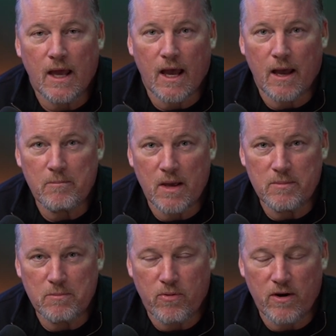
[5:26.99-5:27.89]
maybe
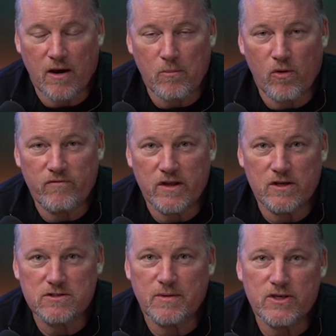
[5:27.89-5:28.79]
put out more videos,
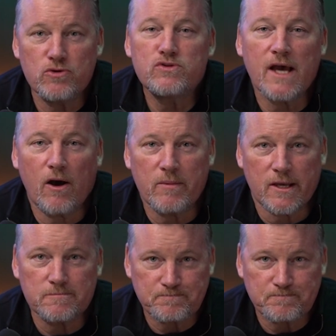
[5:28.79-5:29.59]
but you tell me.